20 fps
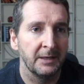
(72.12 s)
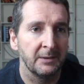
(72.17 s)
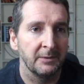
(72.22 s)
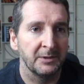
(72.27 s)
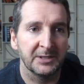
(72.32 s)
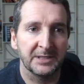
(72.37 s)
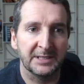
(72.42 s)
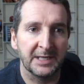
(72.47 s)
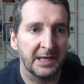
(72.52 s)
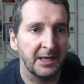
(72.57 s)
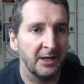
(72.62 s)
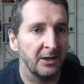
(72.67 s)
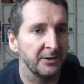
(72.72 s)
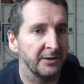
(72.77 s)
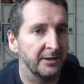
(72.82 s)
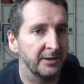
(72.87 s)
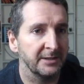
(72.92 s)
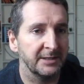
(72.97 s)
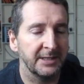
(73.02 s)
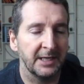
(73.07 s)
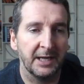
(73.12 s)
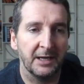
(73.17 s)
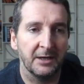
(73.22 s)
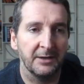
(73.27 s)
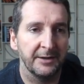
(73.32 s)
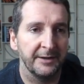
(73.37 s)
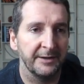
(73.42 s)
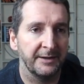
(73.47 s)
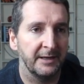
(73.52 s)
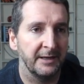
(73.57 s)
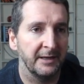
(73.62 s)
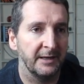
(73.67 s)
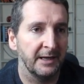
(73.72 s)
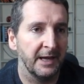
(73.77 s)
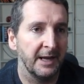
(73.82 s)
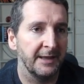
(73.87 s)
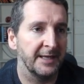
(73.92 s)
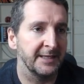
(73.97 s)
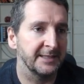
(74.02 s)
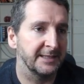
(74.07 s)
Stick it on the thing,
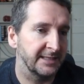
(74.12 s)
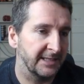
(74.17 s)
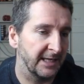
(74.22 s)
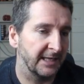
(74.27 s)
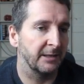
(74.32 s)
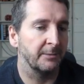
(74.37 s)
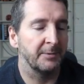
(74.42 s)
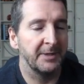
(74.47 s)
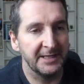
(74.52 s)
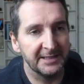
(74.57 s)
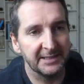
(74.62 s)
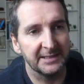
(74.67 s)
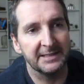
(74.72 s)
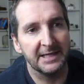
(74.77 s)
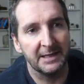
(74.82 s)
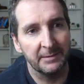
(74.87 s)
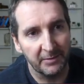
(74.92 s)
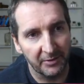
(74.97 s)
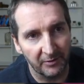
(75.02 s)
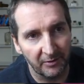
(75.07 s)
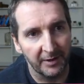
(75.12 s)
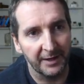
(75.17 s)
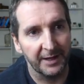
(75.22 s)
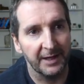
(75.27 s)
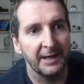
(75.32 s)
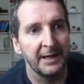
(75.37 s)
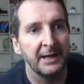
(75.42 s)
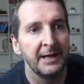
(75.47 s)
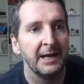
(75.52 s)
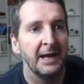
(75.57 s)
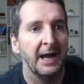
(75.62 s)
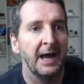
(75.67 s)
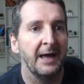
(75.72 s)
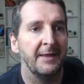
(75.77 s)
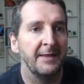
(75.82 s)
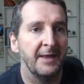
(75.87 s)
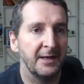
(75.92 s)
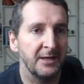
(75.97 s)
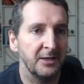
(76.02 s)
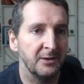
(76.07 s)
and then stick the piece of timber on it,
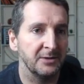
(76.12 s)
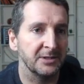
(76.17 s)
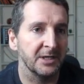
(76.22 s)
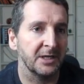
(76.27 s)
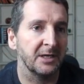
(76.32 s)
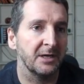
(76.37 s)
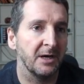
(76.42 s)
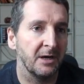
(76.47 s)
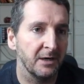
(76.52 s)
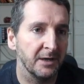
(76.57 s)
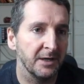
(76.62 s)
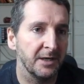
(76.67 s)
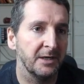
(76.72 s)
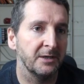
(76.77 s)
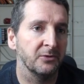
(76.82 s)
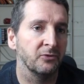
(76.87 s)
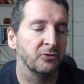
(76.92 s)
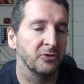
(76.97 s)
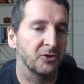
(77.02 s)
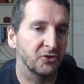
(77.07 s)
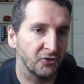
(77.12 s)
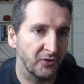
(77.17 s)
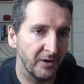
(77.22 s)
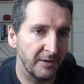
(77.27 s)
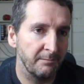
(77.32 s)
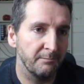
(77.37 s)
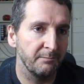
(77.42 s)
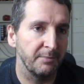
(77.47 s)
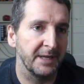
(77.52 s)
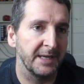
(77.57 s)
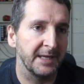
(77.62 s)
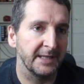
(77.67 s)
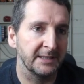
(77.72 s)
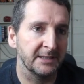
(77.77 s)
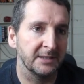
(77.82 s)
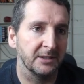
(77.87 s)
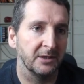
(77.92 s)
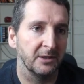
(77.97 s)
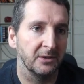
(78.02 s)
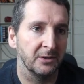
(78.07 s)
and then use a guide or trim
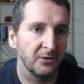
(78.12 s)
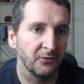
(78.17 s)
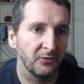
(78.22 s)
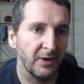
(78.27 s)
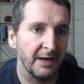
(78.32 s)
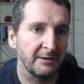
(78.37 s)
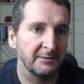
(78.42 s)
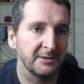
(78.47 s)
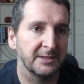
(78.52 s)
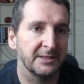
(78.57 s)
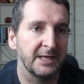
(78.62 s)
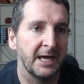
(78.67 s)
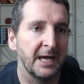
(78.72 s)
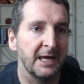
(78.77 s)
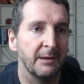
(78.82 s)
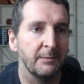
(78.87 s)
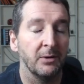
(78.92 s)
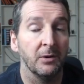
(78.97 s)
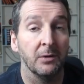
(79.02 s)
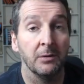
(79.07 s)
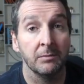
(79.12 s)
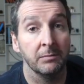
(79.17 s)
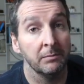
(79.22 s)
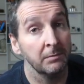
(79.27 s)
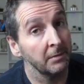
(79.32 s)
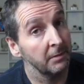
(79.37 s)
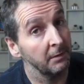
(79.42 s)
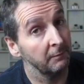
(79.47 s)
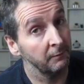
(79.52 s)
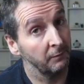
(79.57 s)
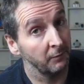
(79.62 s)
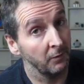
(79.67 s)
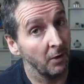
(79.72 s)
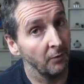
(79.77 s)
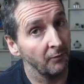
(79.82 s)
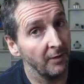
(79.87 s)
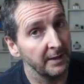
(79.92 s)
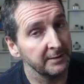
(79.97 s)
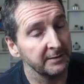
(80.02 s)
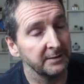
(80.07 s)
bit on your router table. If you've got
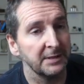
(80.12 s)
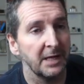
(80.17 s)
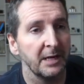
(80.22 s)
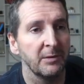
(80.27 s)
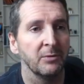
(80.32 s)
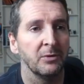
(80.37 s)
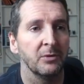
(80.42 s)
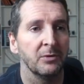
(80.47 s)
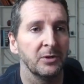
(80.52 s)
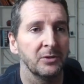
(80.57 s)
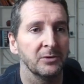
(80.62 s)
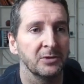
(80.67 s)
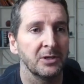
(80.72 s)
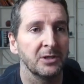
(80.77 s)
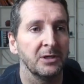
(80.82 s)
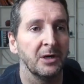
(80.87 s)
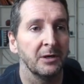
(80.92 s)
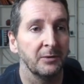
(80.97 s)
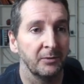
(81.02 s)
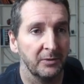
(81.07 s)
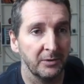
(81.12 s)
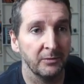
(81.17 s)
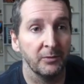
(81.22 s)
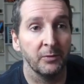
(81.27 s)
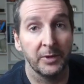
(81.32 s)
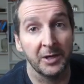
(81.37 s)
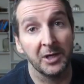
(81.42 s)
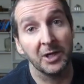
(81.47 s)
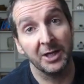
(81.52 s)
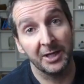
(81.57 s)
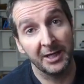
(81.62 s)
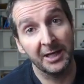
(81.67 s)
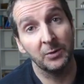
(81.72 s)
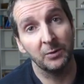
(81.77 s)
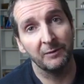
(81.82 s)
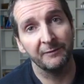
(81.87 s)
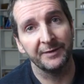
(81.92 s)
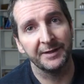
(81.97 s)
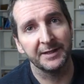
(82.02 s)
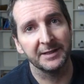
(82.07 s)
a router table, well, you're going to need
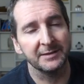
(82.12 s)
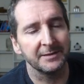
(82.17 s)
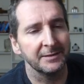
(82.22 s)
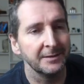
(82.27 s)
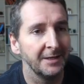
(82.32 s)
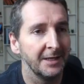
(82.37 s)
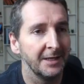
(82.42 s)
one for this.